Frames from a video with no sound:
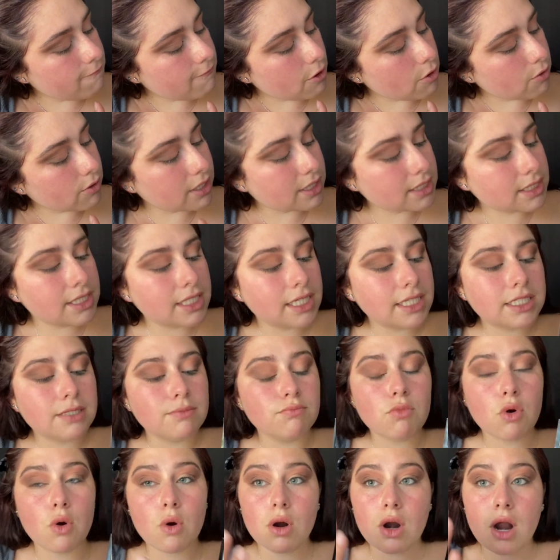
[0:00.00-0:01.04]
focus this
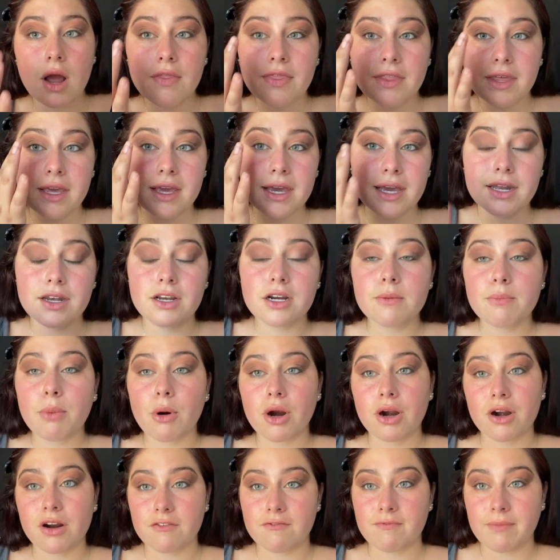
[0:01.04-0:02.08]
more on the inner
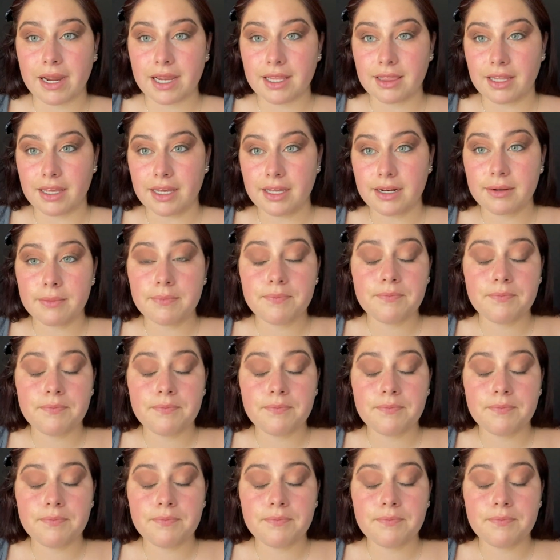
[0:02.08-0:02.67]
part of my lid.